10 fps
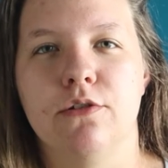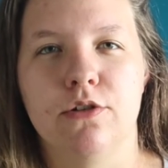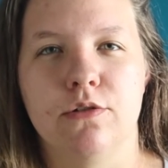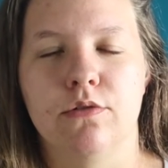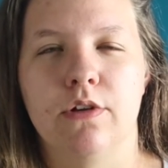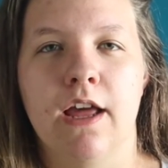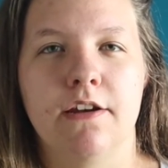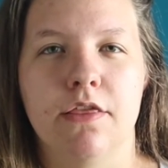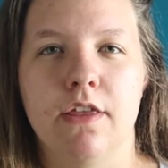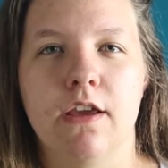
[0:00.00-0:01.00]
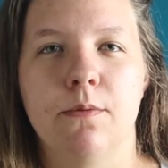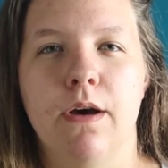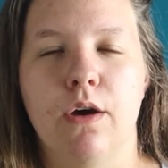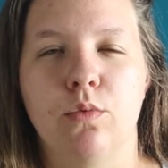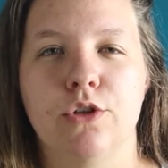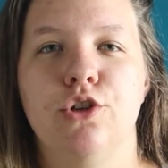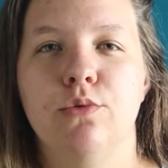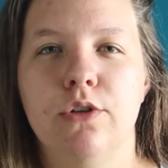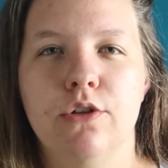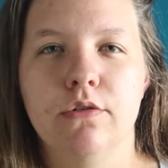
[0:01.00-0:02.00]
to kind of think about what you
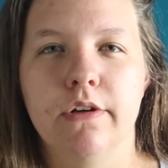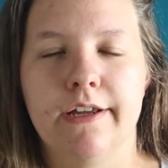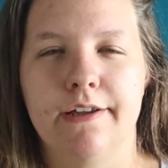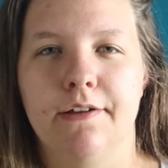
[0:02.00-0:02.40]
would do,